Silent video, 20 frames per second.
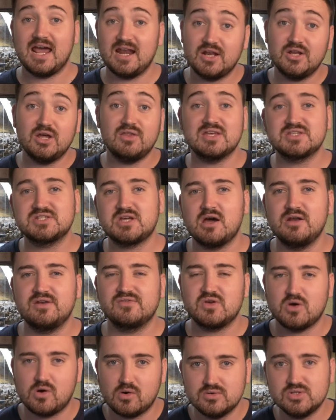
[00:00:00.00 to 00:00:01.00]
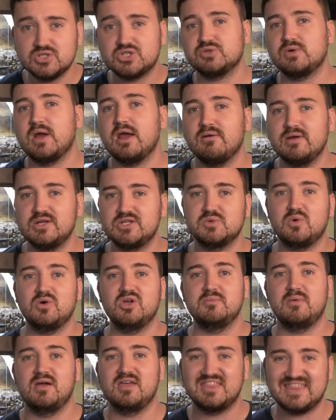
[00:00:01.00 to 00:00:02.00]
And I know that's kind of contrary to what
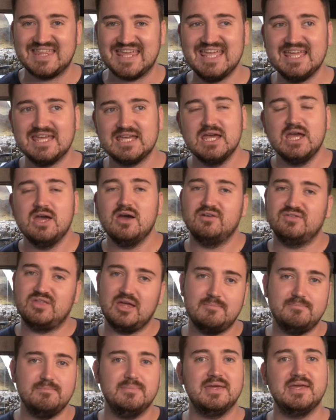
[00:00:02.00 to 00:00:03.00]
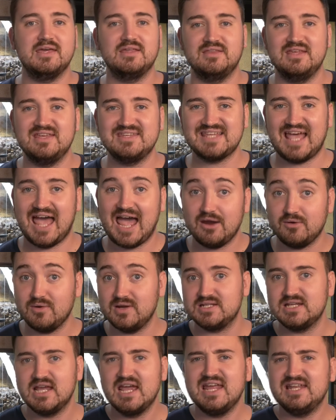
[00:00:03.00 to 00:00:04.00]
you might think of them being these
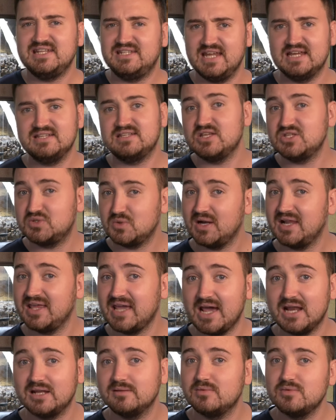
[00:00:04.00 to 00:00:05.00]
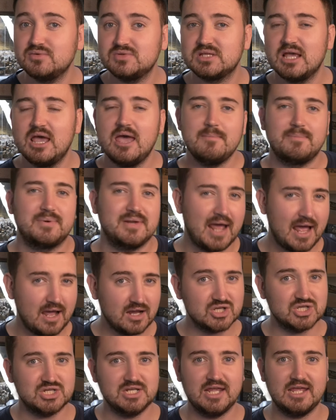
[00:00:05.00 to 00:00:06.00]
arid desert dwelling animals. But
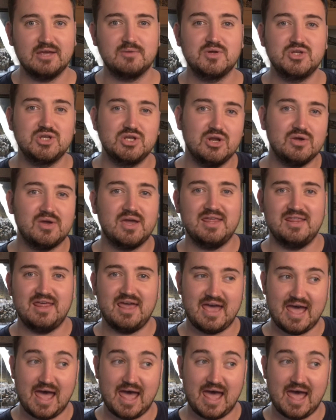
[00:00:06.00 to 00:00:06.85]
actually, when you look at their